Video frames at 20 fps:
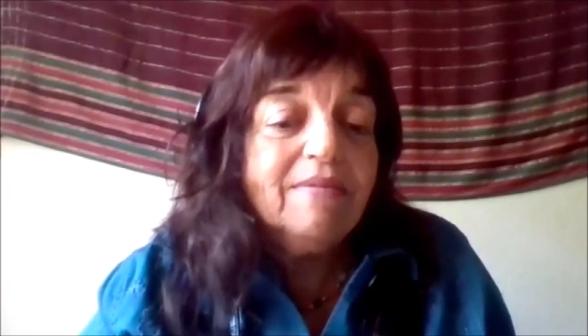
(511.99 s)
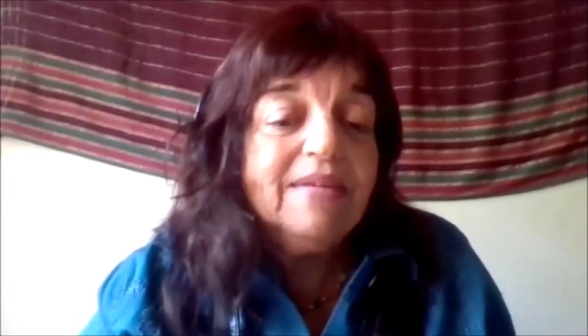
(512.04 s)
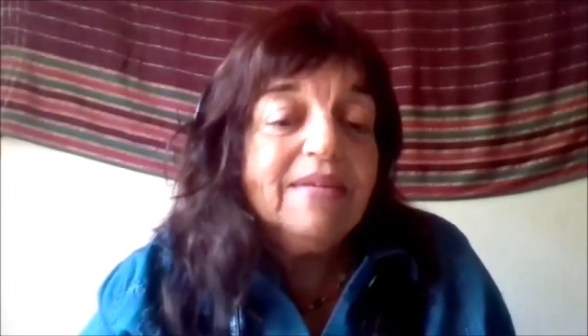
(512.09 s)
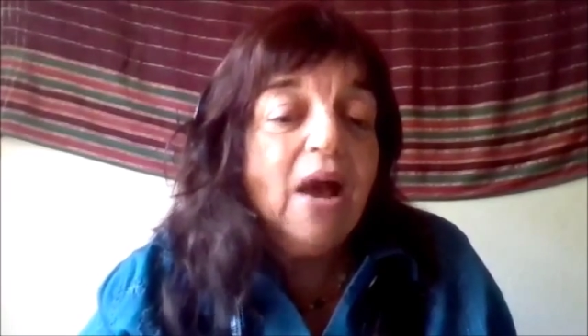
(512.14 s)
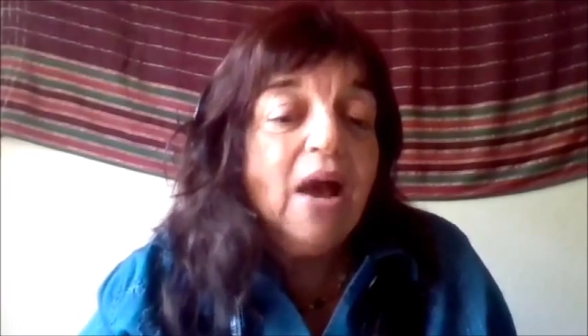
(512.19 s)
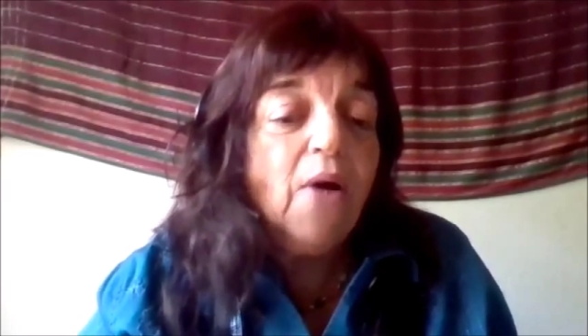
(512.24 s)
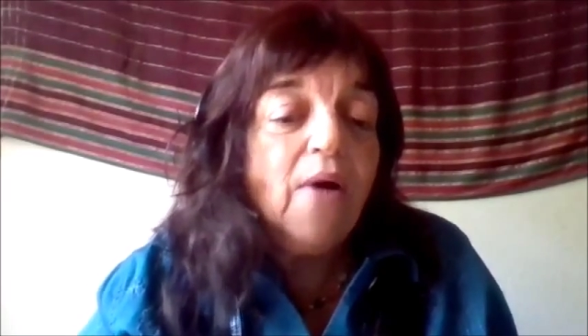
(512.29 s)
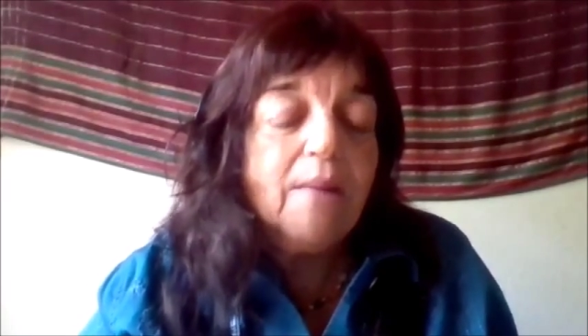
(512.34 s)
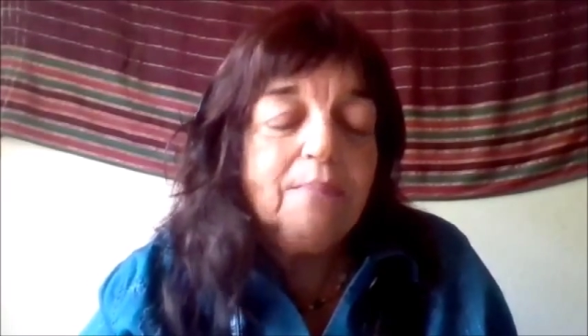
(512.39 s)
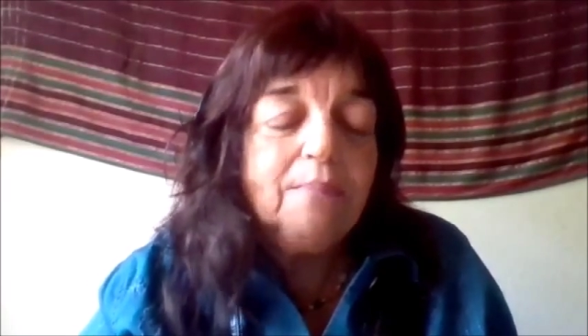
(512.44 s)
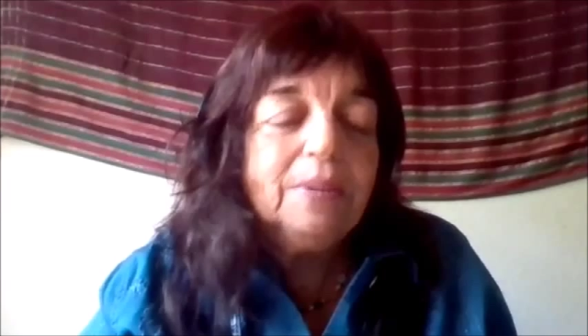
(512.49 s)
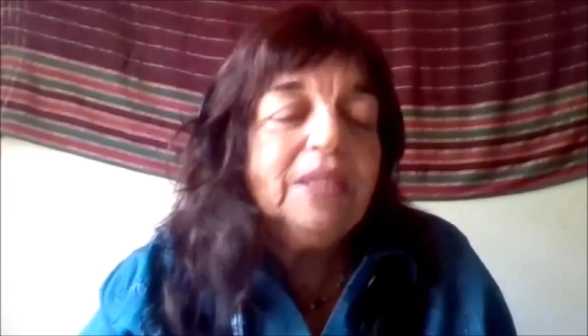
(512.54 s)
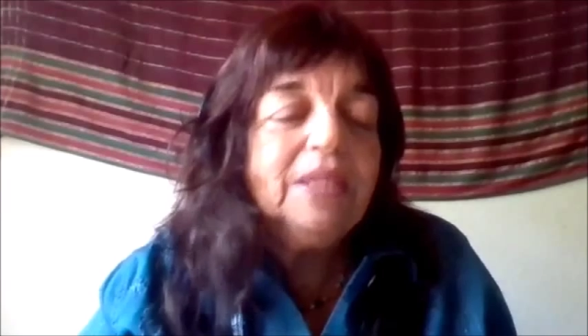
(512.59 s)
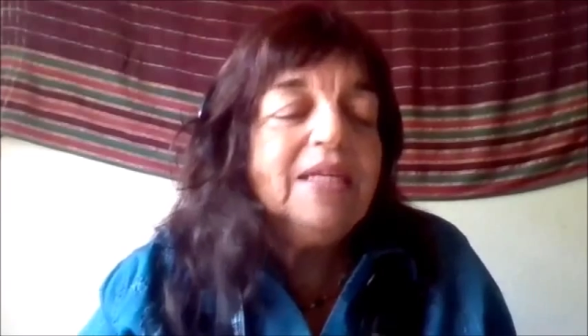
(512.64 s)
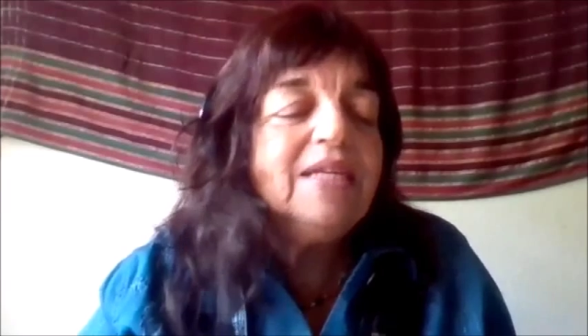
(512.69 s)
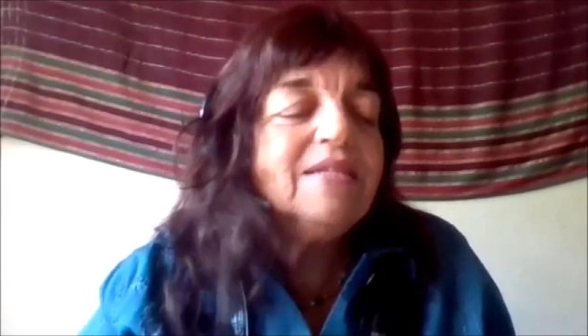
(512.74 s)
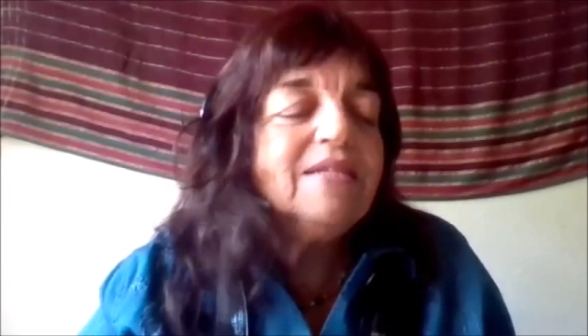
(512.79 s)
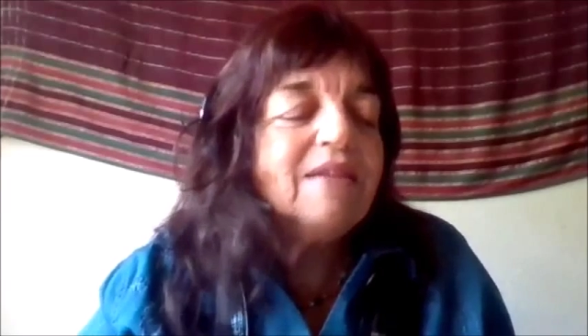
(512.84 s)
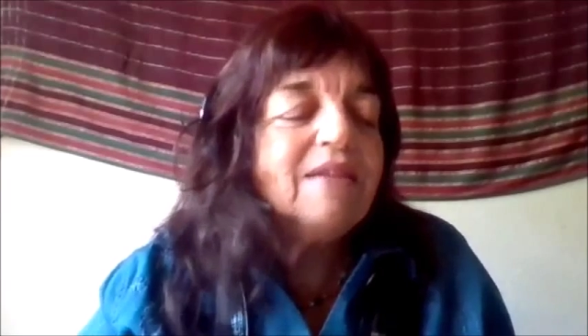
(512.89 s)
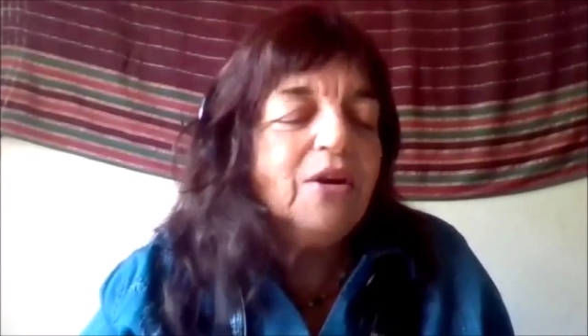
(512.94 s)
Now,
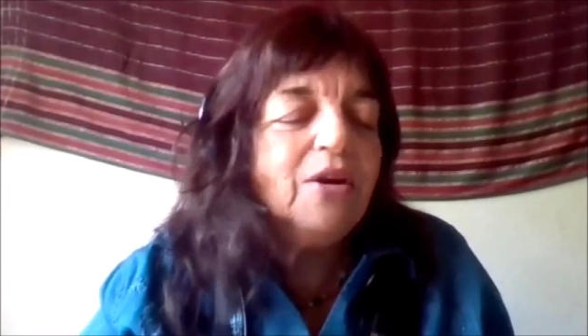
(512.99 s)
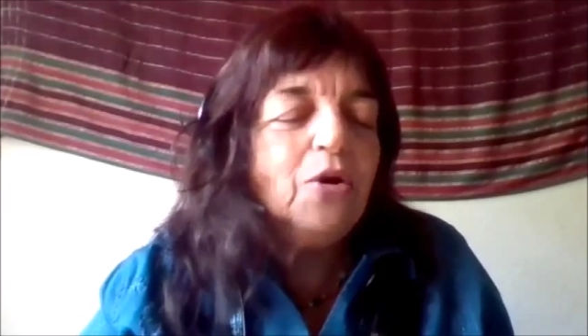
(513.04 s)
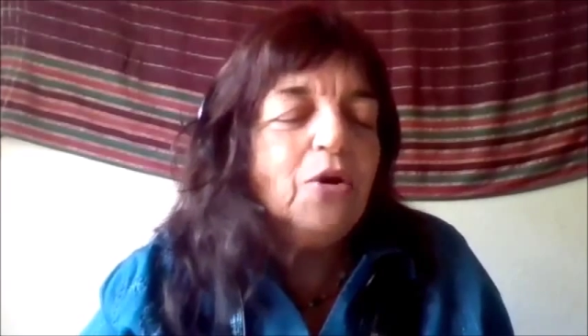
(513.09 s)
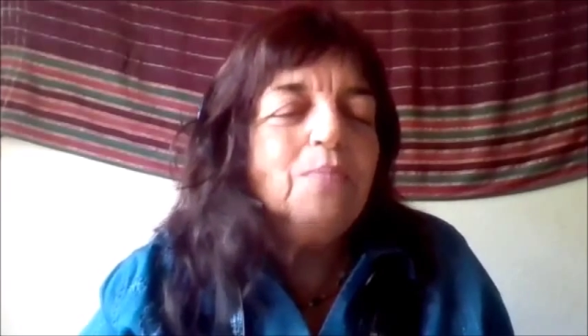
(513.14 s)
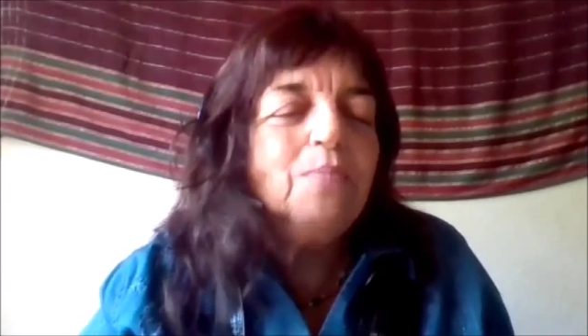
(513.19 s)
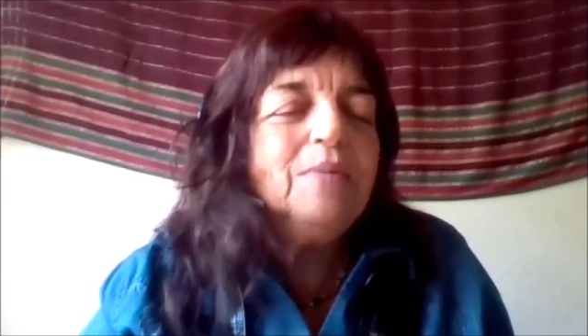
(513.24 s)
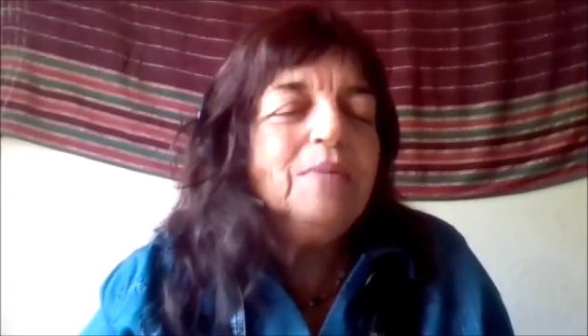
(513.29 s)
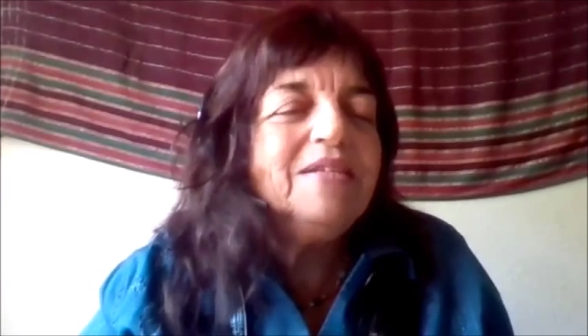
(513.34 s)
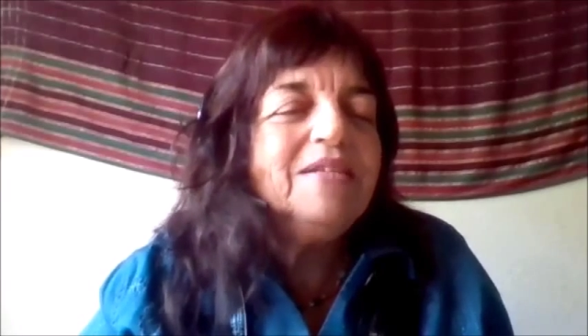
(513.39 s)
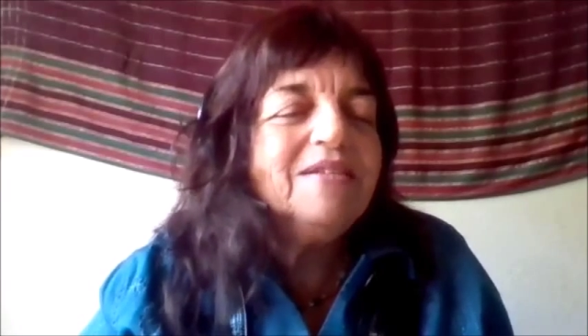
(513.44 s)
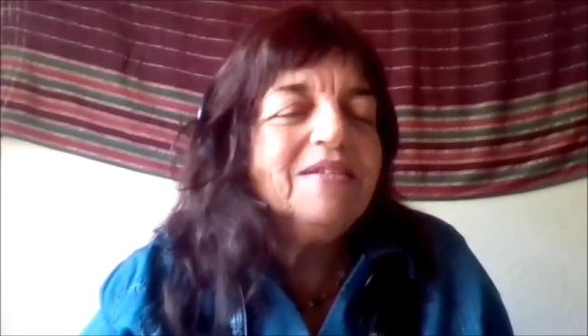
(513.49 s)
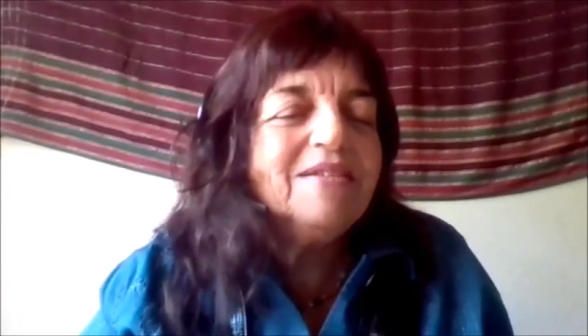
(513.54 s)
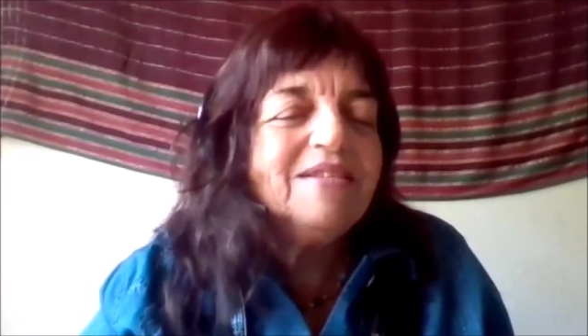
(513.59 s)
please, I don't mean to